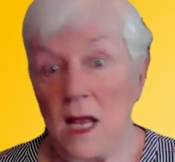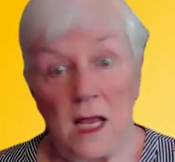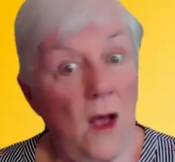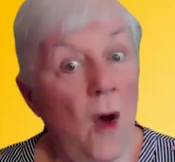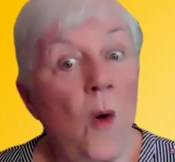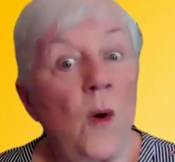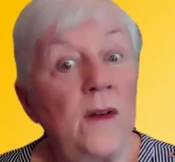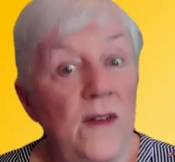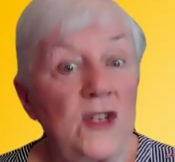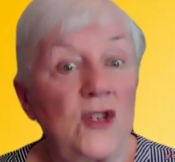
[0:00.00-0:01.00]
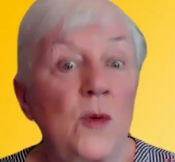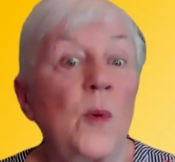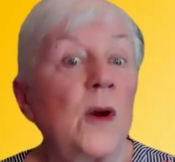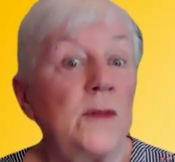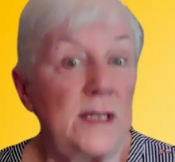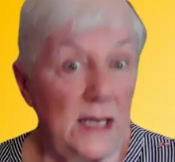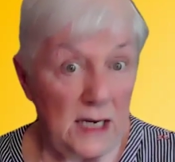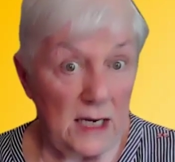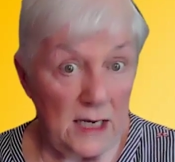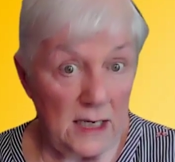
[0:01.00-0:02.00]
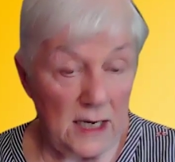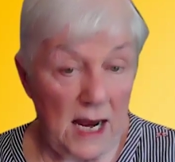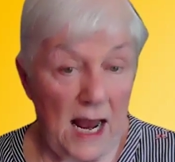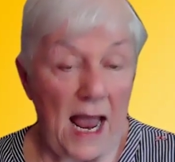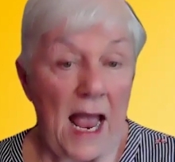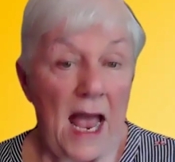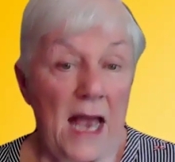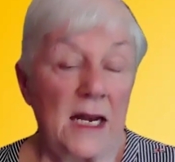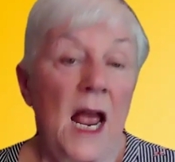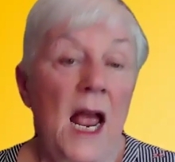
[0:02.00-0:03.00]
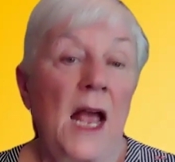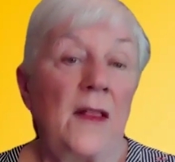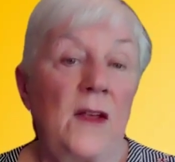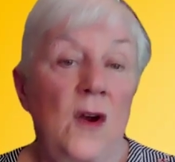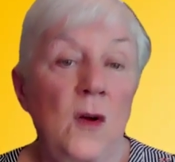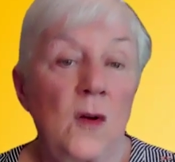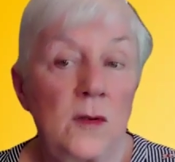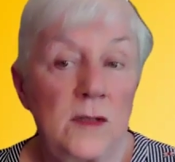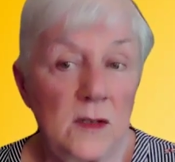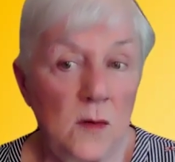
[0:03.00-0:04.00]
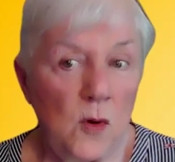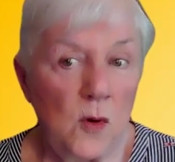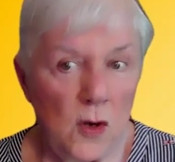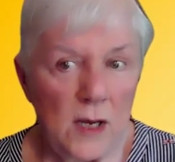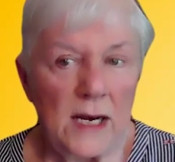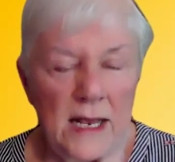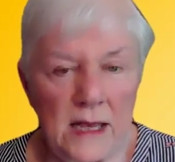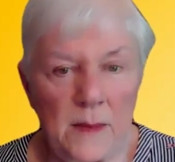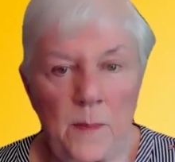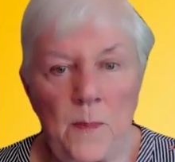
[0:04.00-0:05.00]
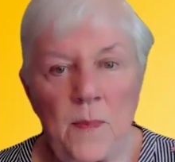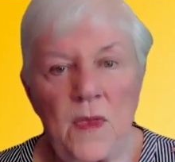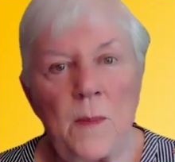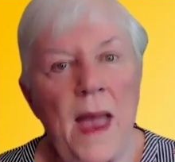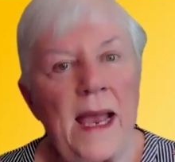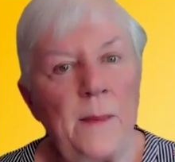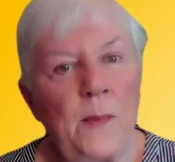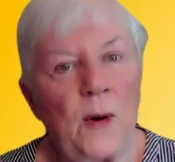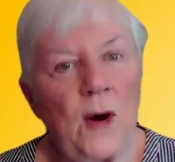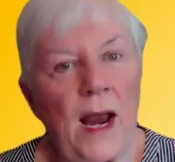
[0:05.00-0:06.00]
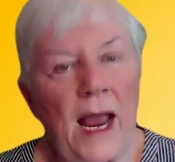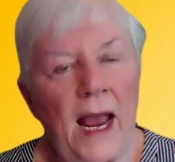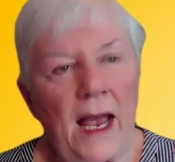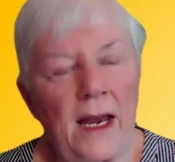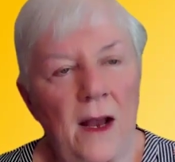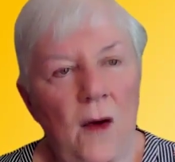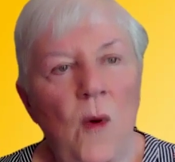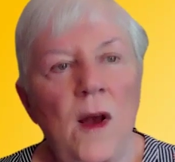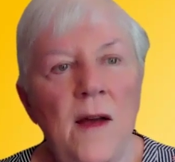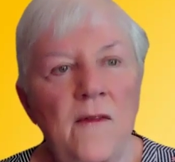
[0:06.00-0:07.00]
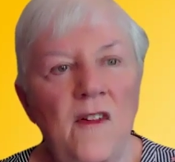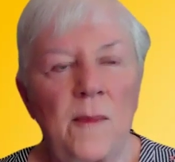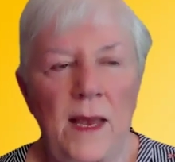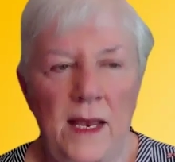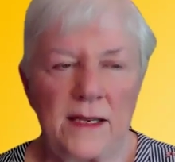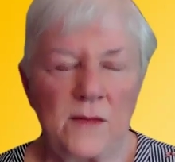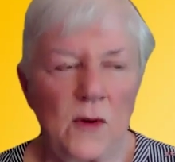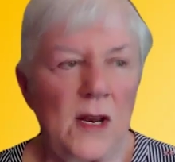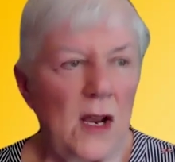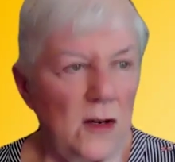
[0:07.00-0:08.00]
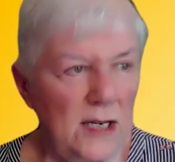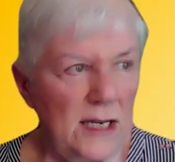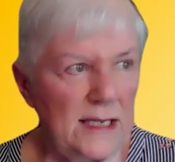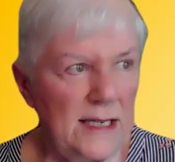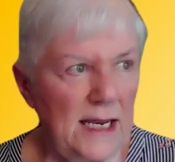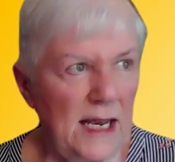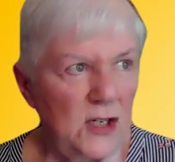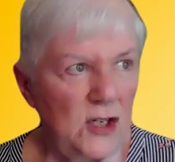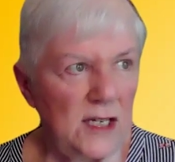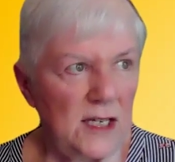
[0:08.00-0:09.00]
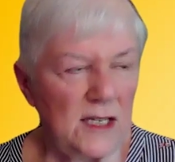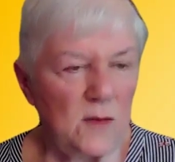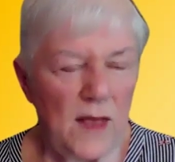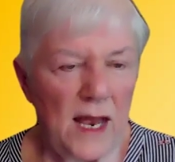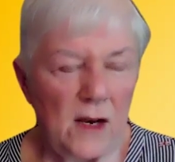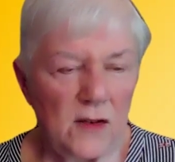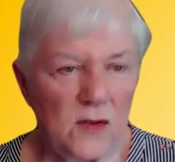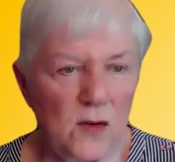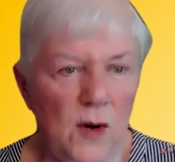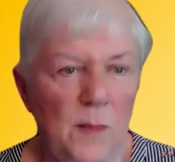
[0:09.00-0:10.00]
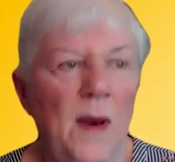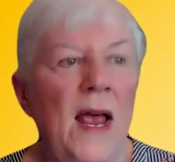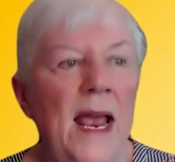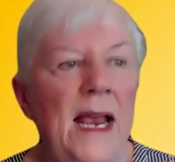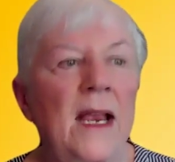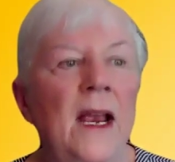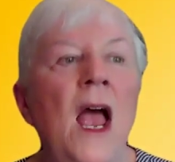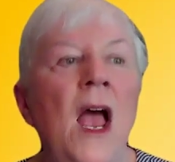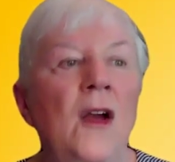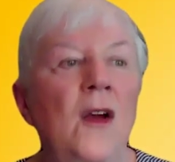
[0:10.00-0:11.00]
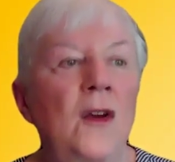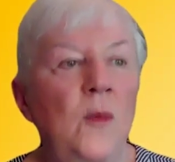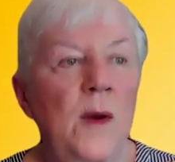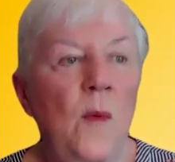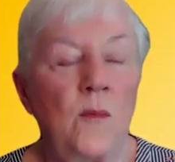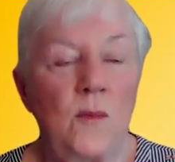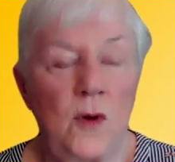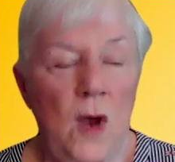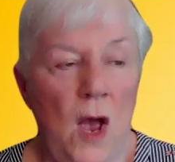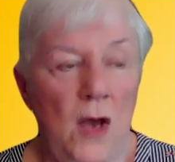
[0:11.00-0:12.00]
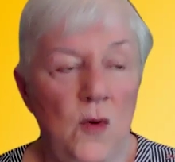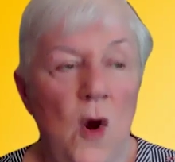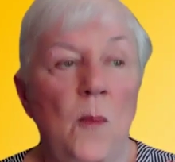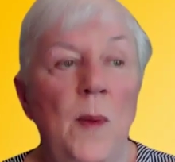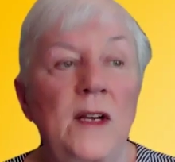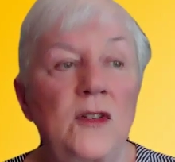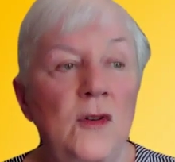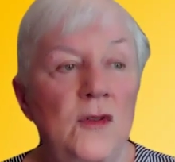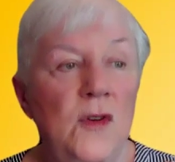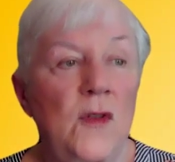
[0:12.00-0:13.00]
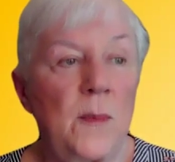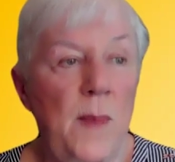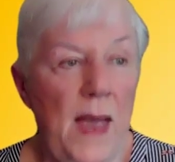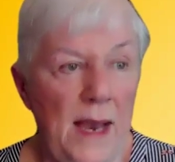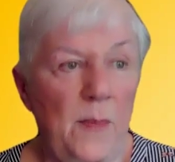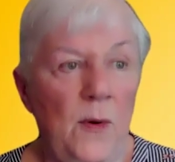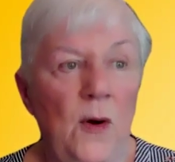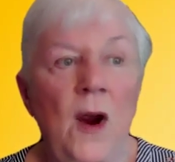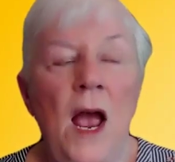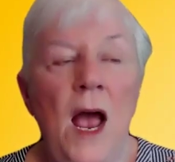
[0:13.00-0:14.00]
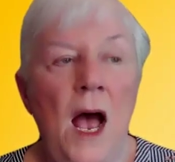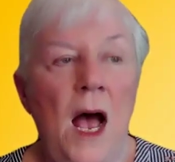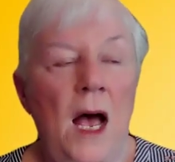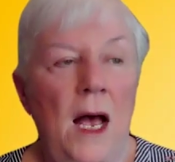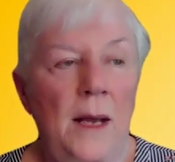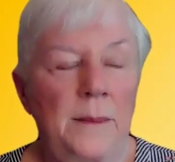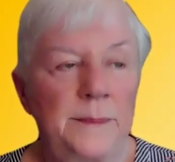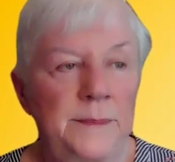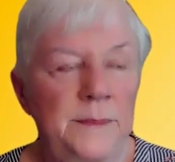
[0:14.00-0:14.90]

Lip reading: the whole adventure proceeded, and the girls were looking at the paper, and one of them is really artistic, and she says, "Well, that looks sort of plain. Could we draw pictures on the paper um,